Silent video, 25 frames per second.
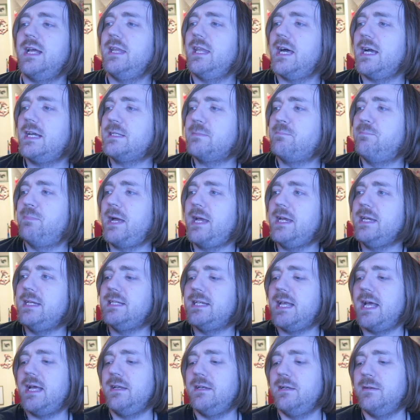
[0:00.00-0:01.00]
That is
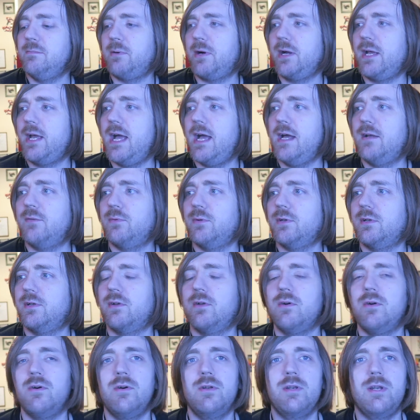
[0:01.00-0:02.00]
Bay's End by Edward
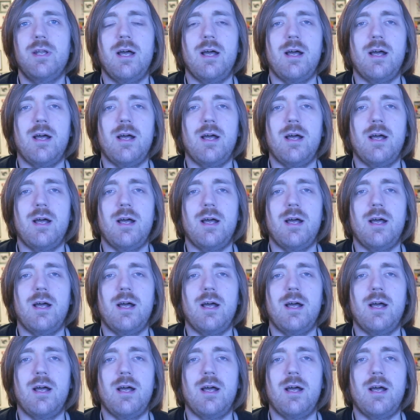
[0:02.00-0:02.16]
Lorn.